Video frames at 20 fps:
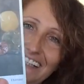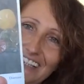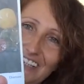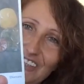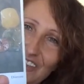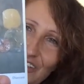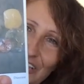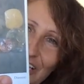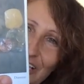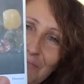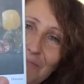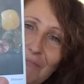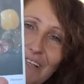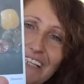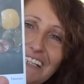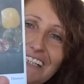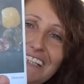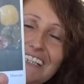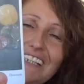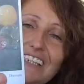So that
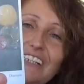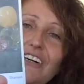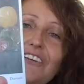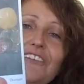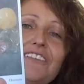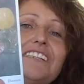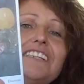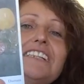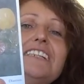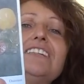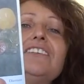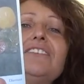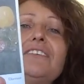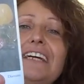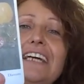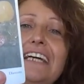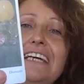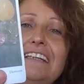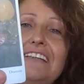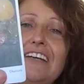means
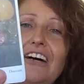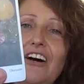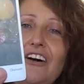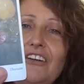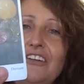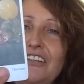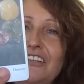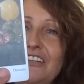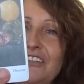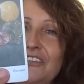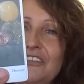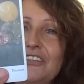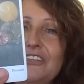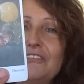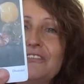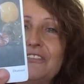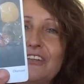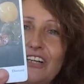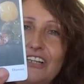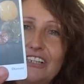concentrate on the
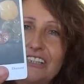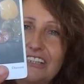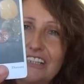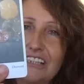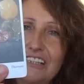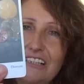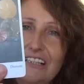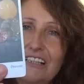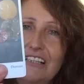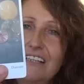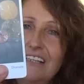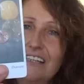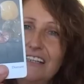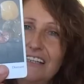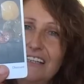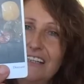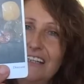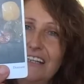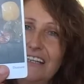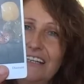universal
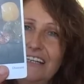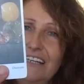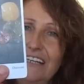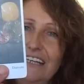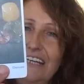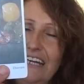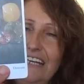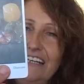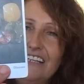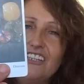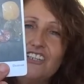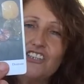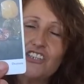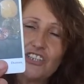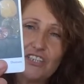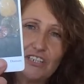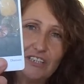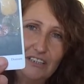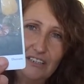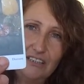
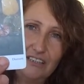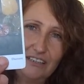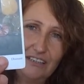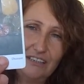energy.